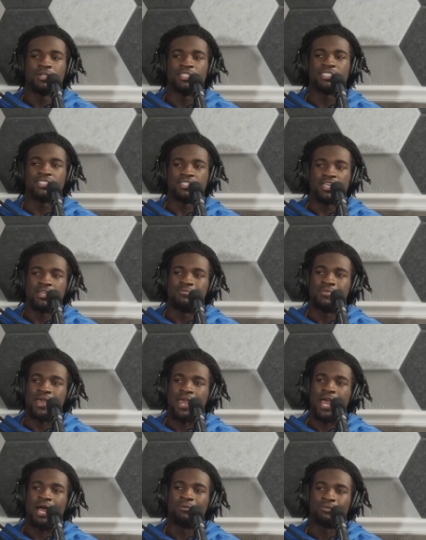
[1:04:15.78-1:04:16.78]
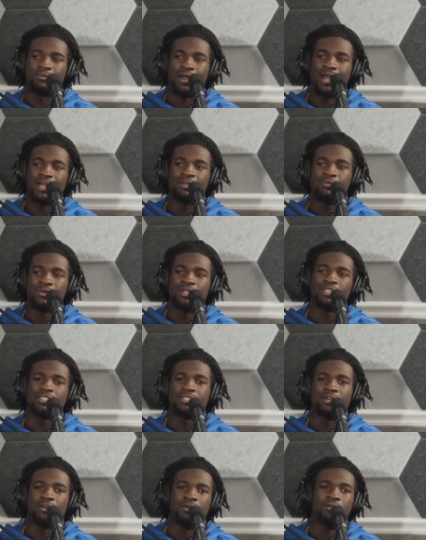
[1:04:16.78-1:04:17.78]
to see, man. I'm riding with
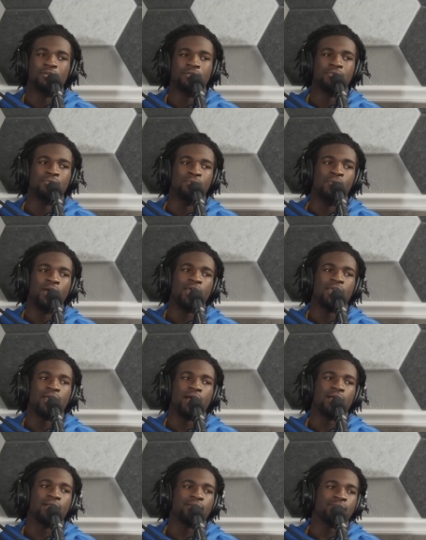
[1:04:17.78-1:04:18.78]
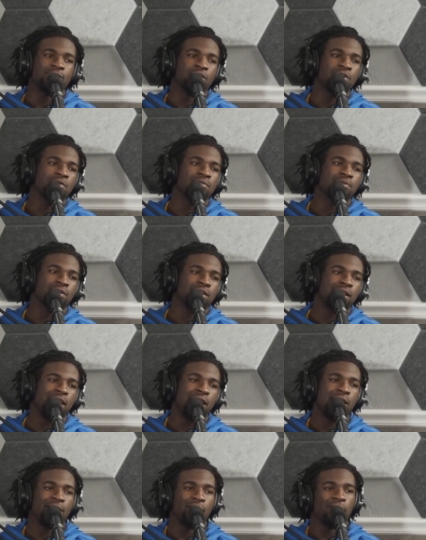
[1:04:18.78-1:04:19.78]
us the whole way. I don't
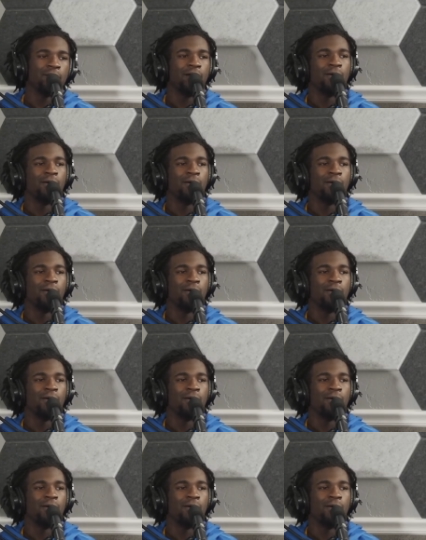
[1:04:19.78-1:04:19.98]
care.